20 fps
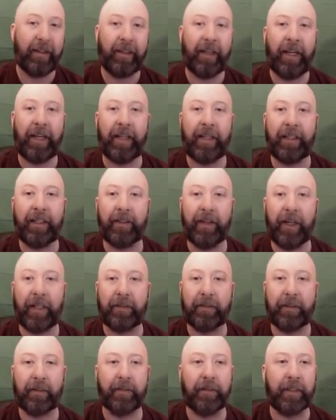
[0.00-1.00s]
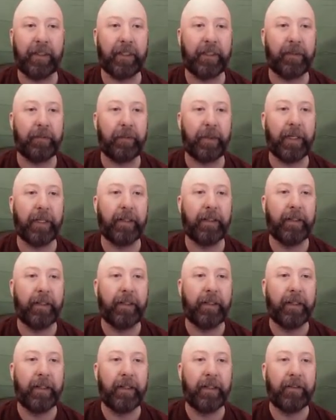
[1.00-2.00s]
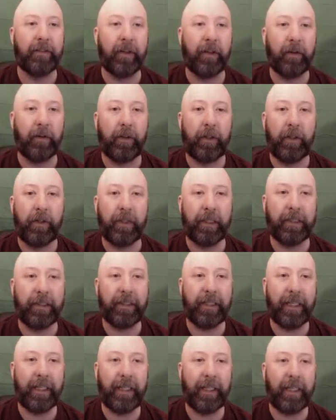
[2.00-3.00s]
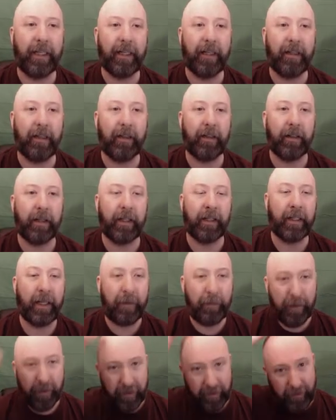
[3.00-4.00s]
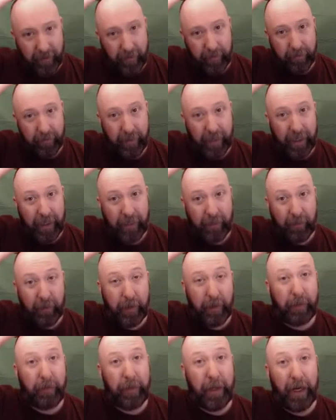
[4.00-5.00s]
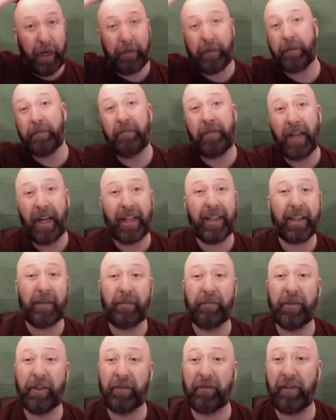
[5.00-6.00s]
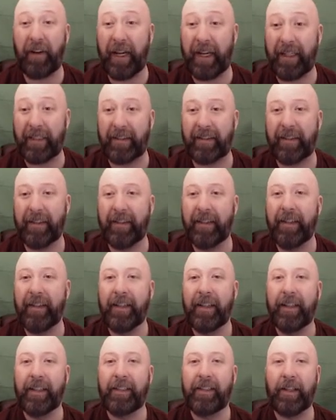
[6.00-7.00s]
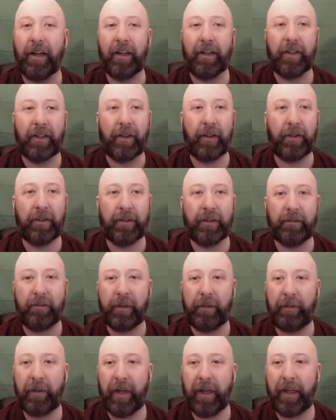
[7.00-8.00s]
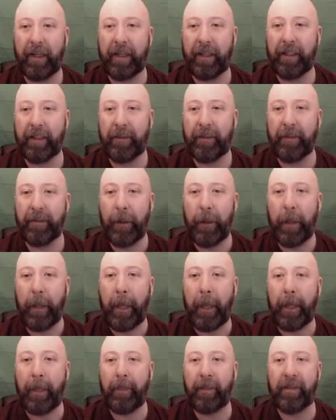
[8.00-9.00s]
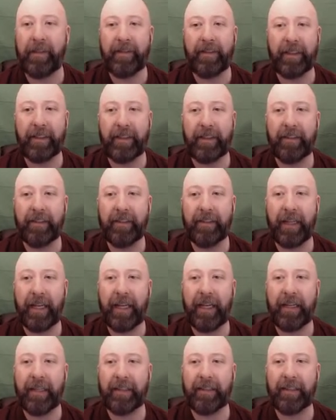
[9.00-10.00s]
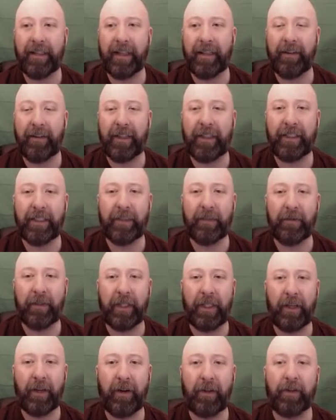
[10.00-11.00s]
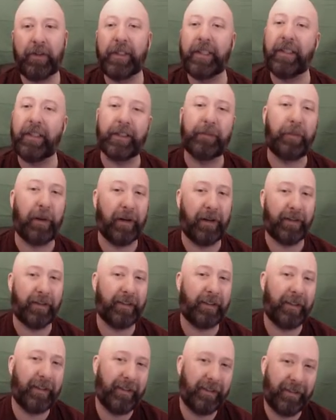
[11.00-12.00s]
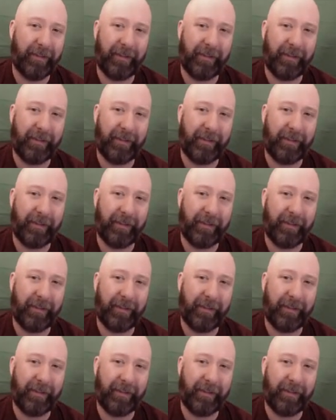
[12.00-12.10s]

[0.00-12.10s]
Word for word: any transfer fees, but so you can see here, a couple of them are probably not the greatest. Sean Colton we brought in. Decisions and acceleration were the only good parts.